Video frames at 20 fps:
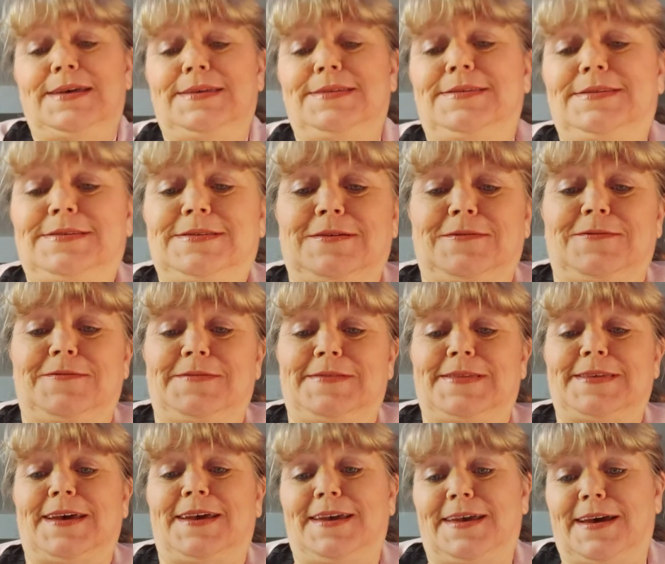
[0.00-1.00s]
So
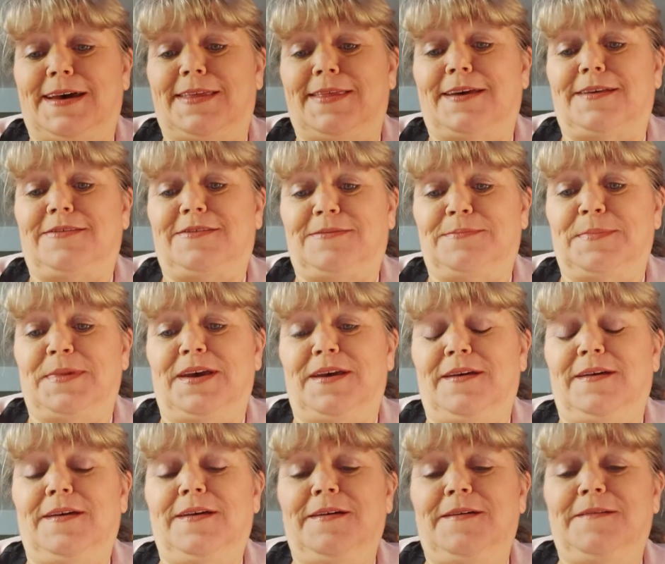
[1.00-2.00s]
that's my
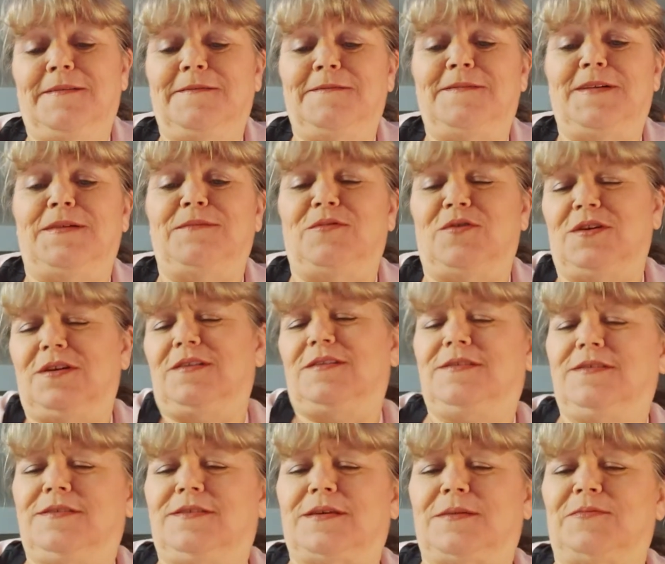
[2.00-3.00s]
favorite
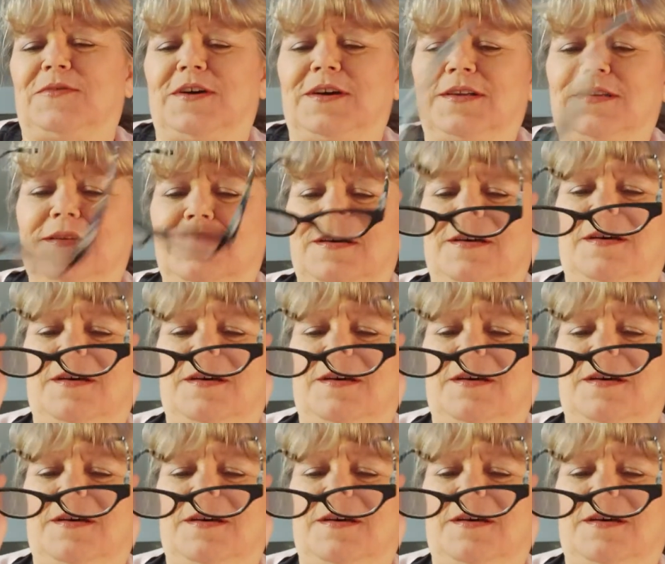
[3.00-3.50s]
subject.